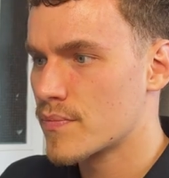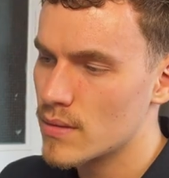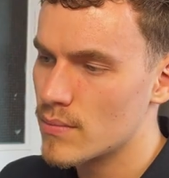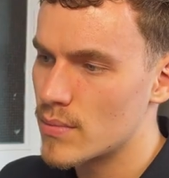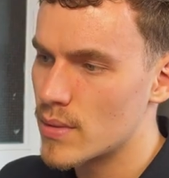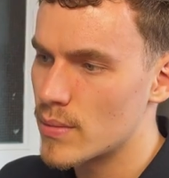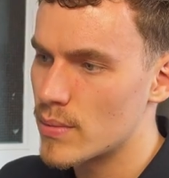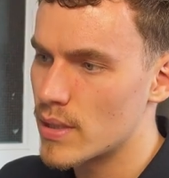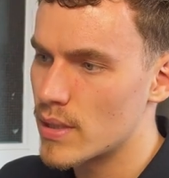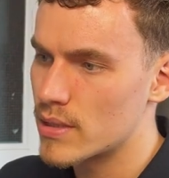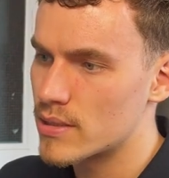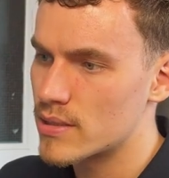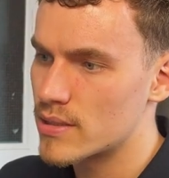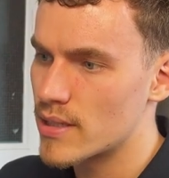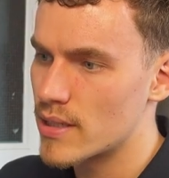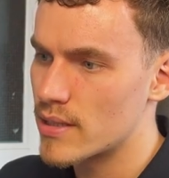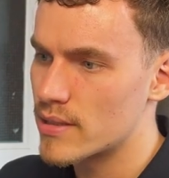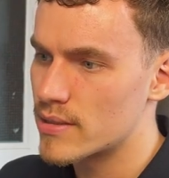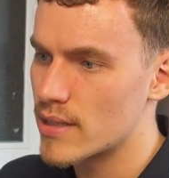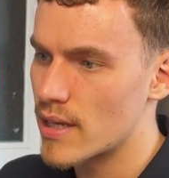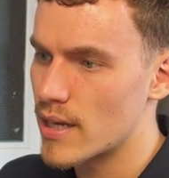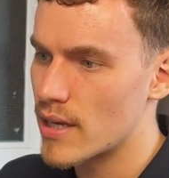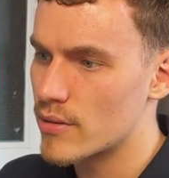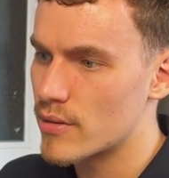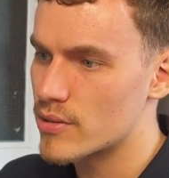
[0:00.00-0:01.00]
Maybe I had to set it
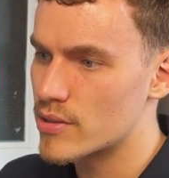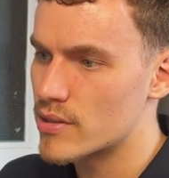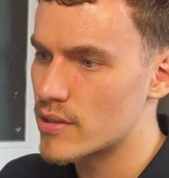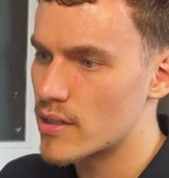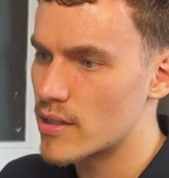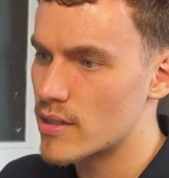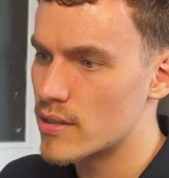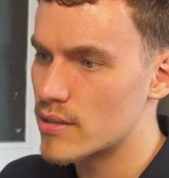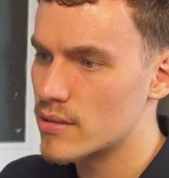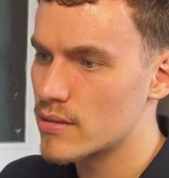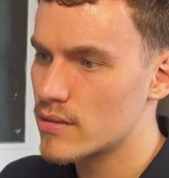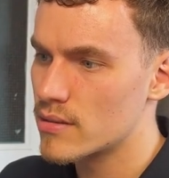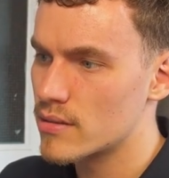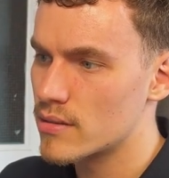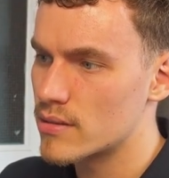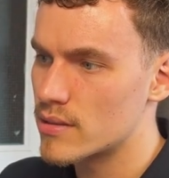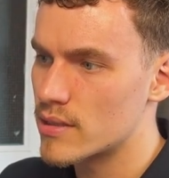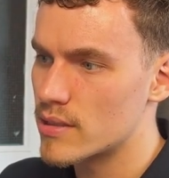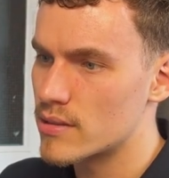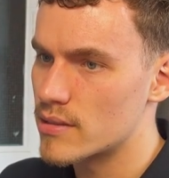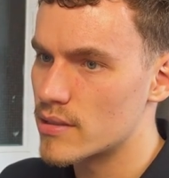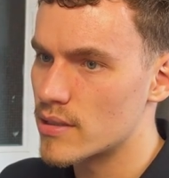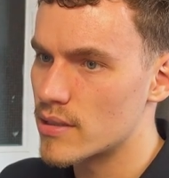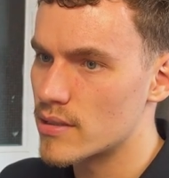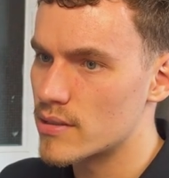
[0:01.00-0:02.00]
to outside because the
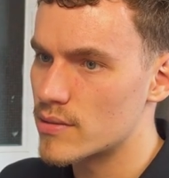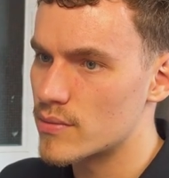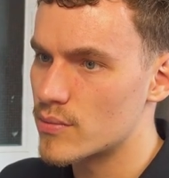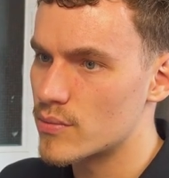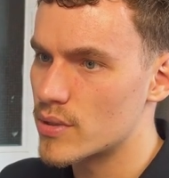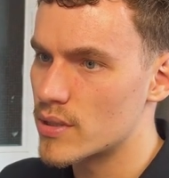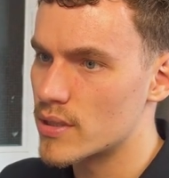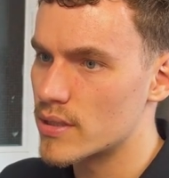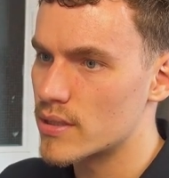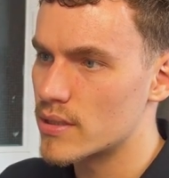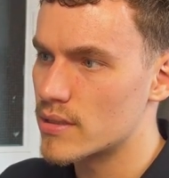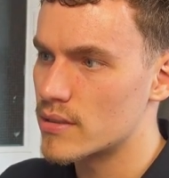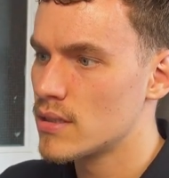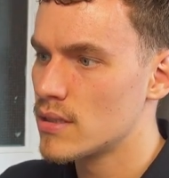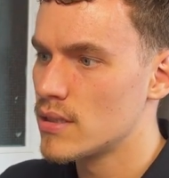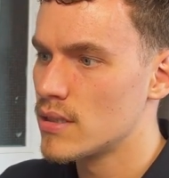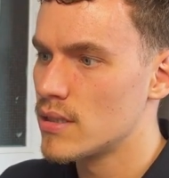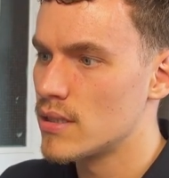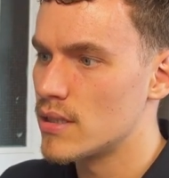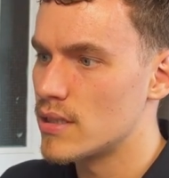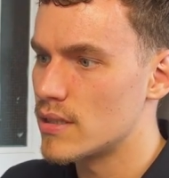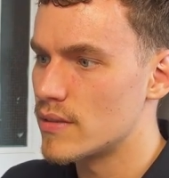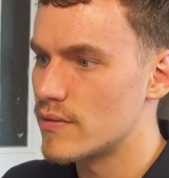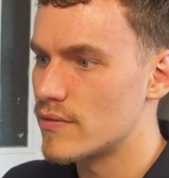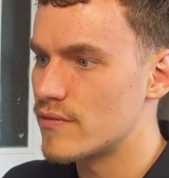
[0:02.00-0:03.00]
inside isn't working.
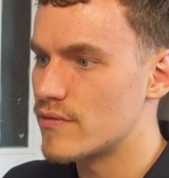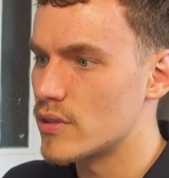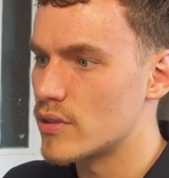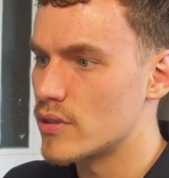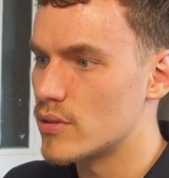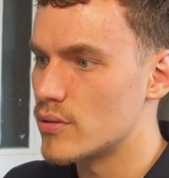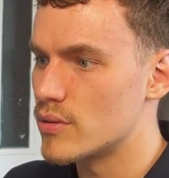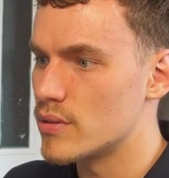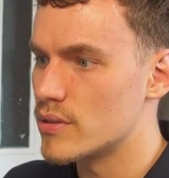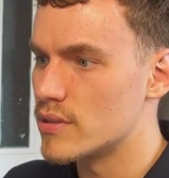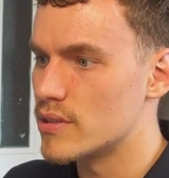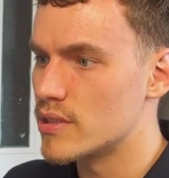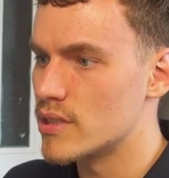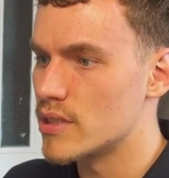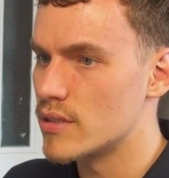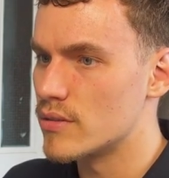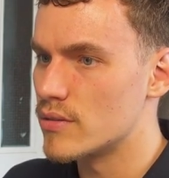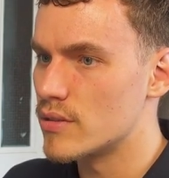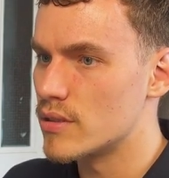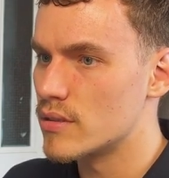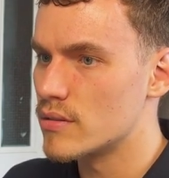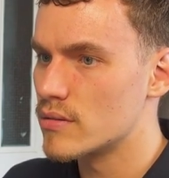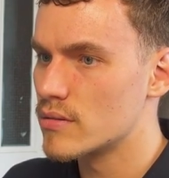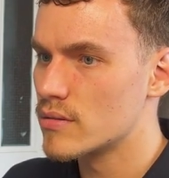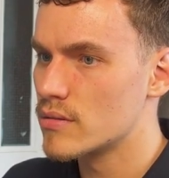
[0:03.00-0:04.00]
And then fill on
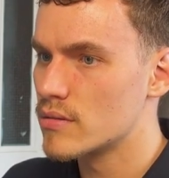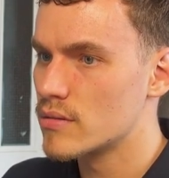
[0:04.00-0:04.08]
0.